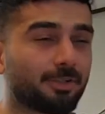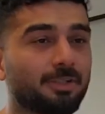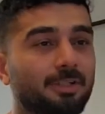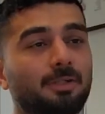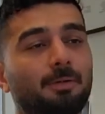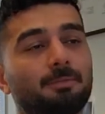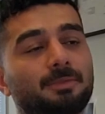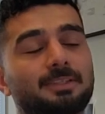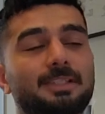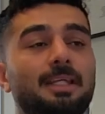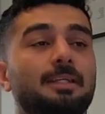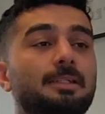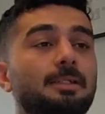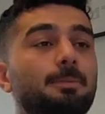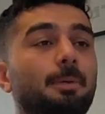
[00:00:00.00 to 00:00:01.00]
account,
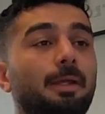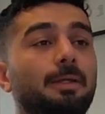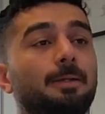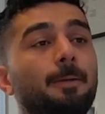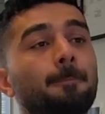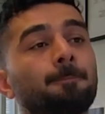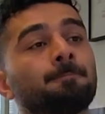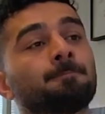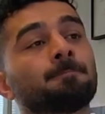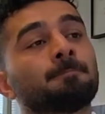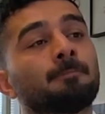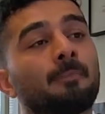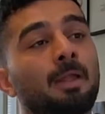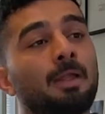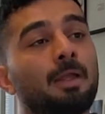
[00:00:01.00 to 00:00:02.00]
say eBay.
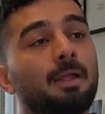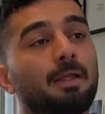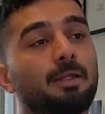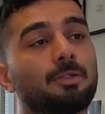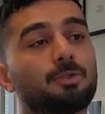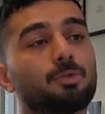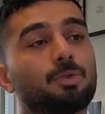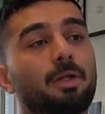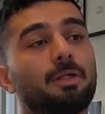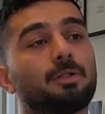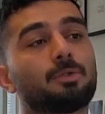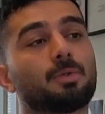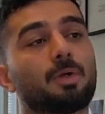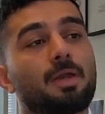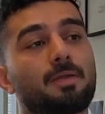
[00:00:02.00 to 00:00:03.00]
In
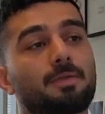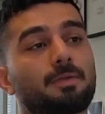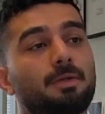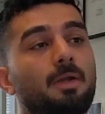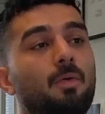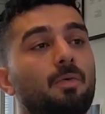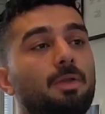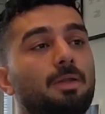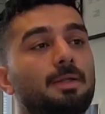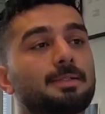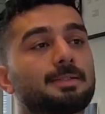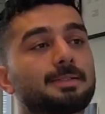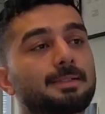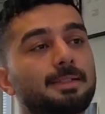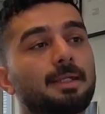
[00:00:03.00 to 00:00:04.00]
2023, with a
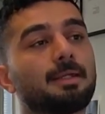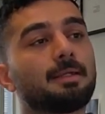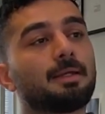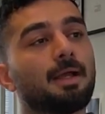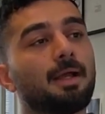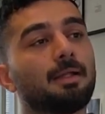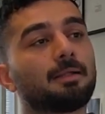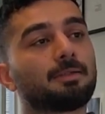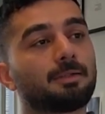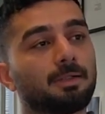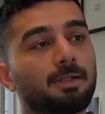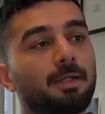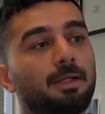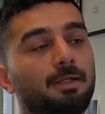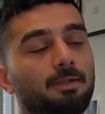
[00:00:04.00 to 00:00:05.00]
single
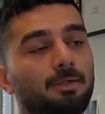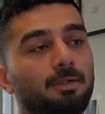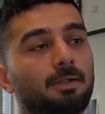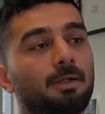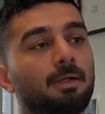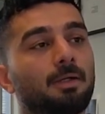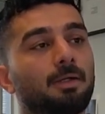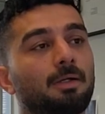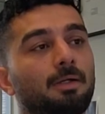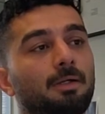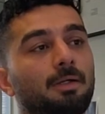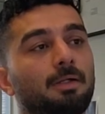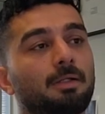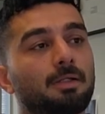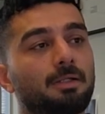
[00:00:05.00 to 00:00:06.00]
click
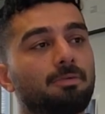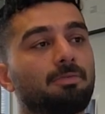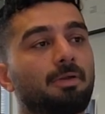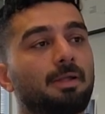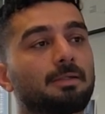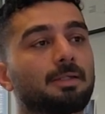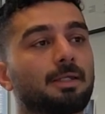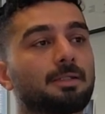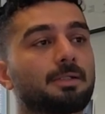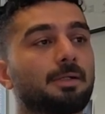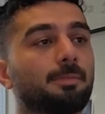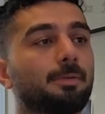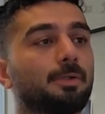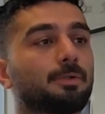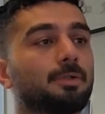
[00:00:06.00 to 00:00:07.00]
event
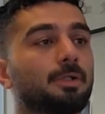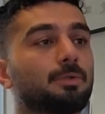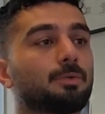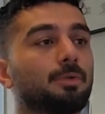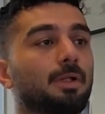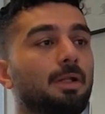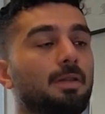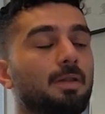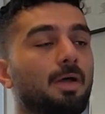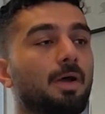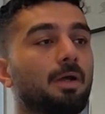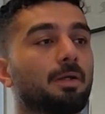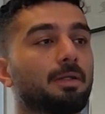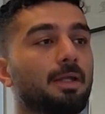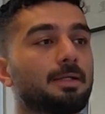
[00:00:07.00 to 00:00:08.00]
attributed to the
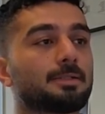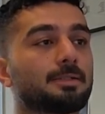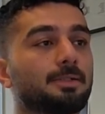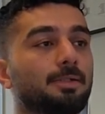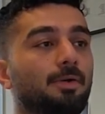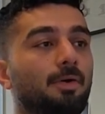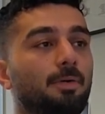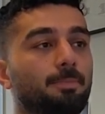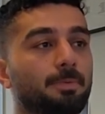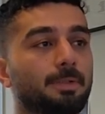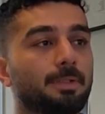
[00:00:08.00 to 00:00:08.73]
logged SERP,